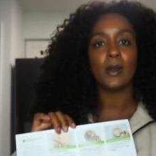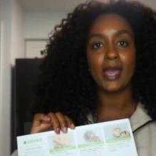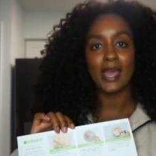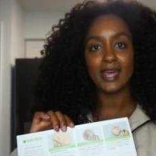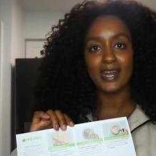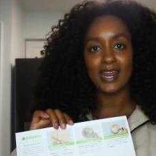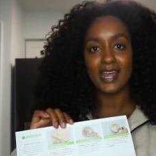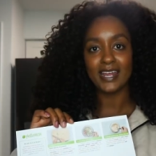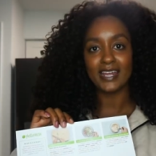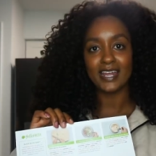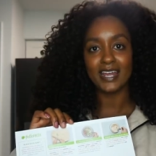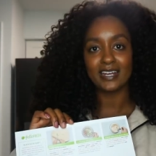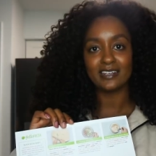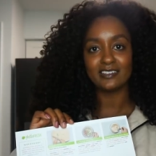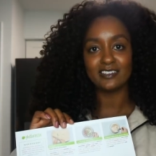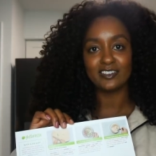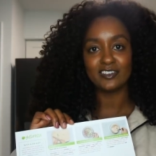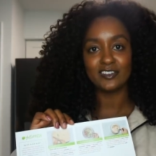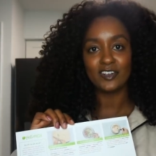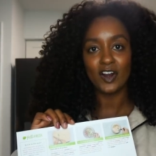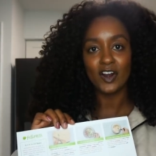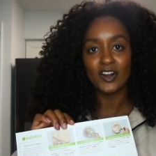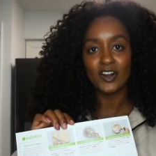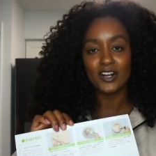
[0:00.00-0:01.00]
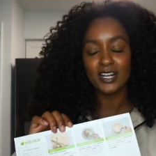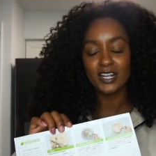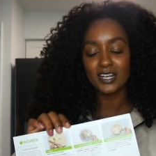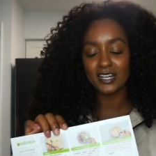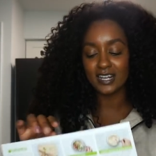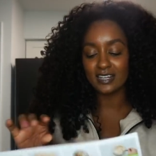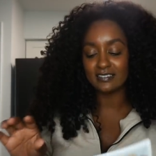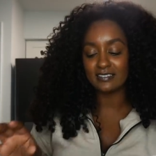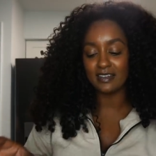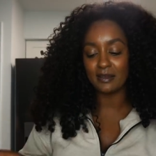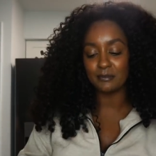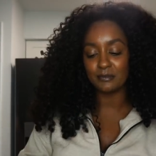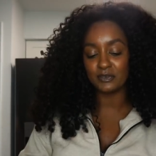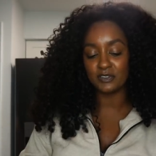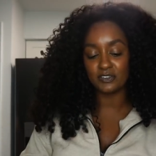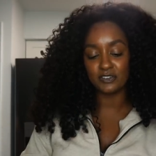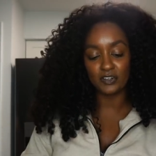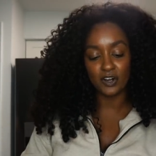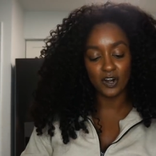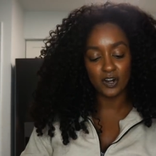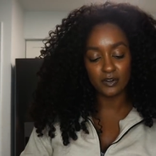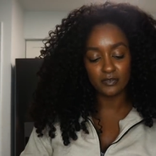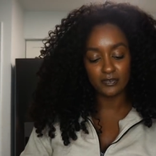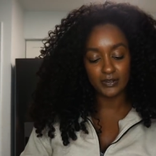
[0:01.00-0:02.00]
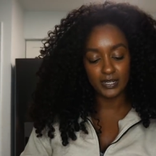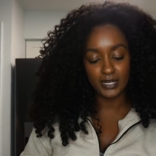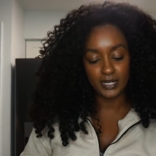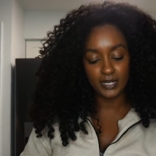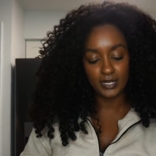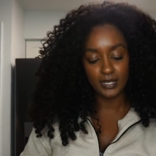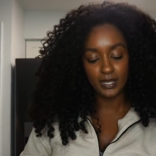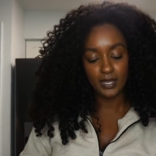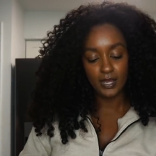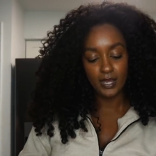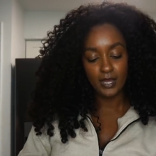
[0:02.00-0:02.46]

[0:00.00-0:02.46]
go ahead and get started because I'm starving.